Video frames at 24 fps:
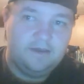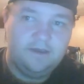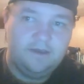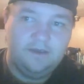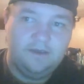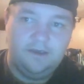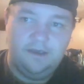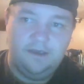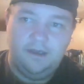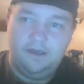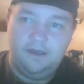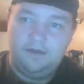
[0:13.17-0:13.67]

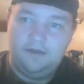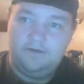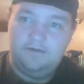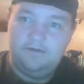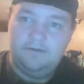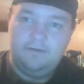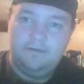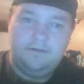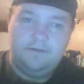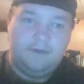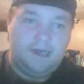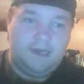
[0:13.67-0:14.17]
You know,
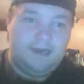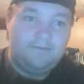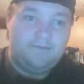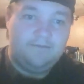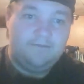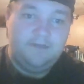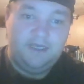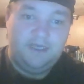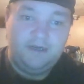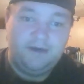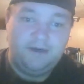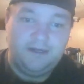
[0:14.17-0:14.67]
I'm
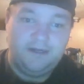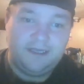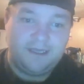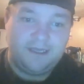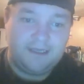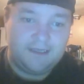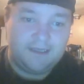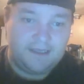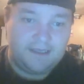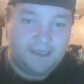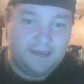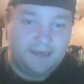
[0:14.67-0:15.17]
here to
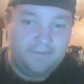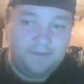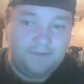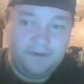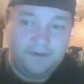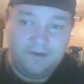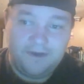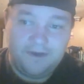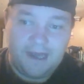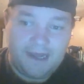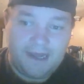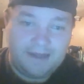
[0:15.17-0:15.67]
keep
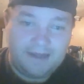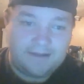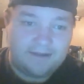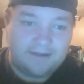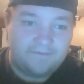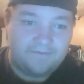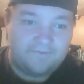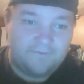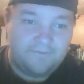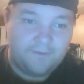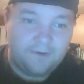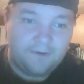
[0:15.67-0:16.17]
you guys
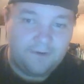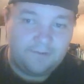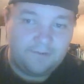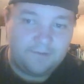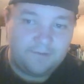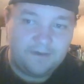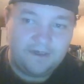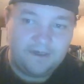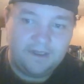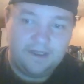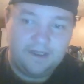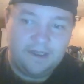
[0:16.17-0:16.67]

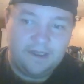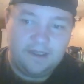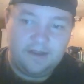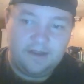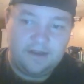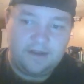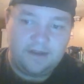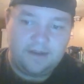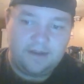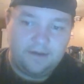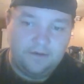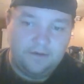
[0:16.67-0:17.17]
informed
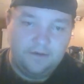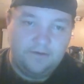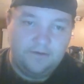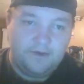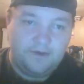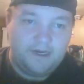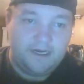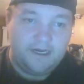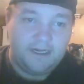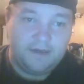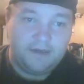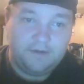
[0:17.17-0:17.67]
as to who
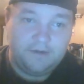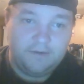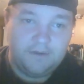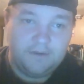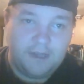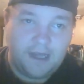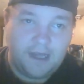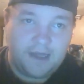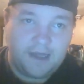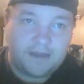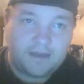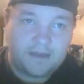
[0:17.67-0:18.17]
won and who
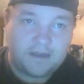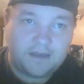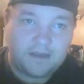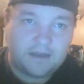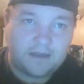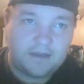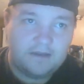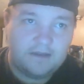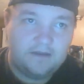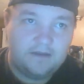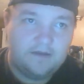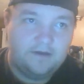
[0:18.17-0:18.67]
lost.
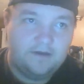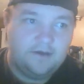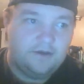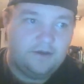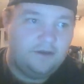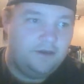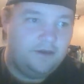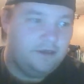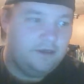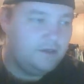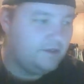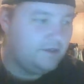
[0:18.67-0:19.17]

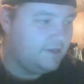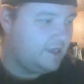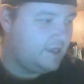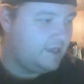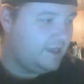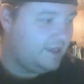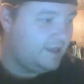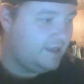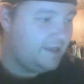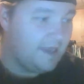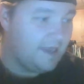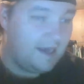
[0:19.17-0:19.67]
You know,
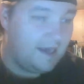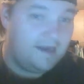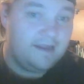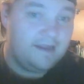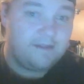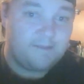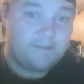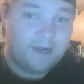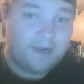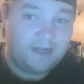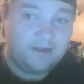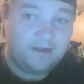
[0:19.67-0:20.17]
that is
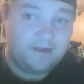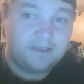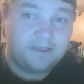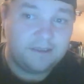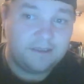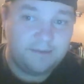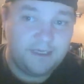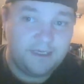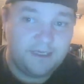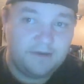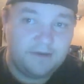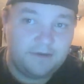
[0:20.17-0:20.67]
my
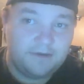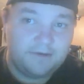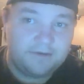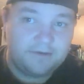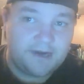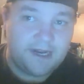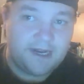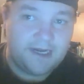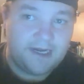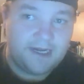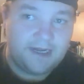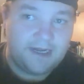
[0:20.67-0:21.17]
ultimate goal
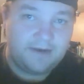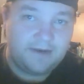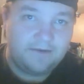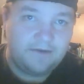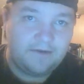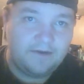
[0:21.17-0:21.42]
right now.